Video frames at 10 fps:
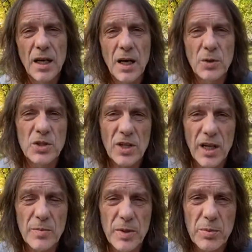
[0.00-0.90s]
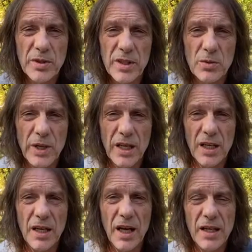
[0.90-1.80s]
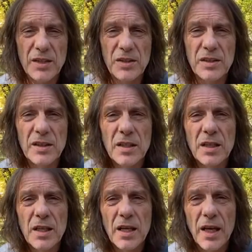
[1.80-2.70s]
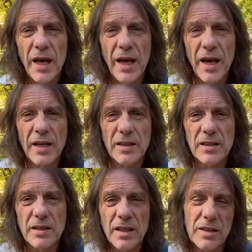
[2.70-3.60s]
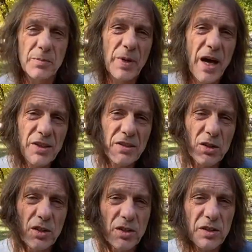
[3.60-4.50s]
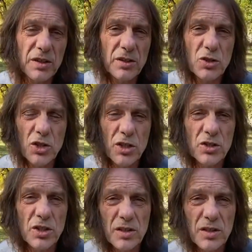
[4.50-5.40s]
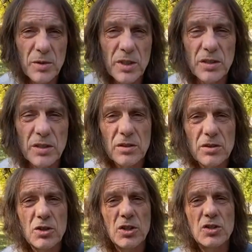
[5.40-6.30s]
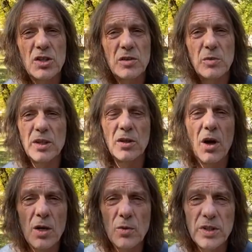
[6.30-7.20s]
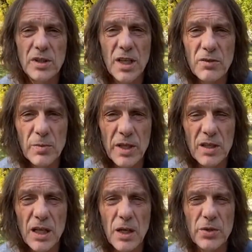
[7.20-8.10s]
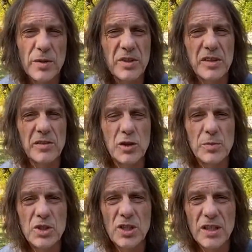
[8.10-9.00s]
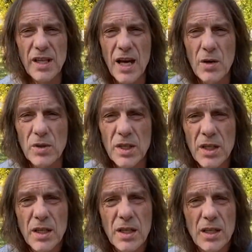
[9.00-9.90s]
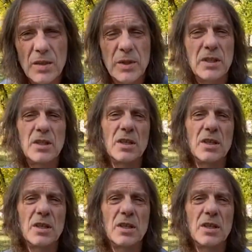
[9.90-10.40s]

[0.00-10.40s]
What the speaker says: which a lot of people didn't recognize. And the pastors and the churches, American churches, went along with the government, allowed themselves to be shut down. I mean,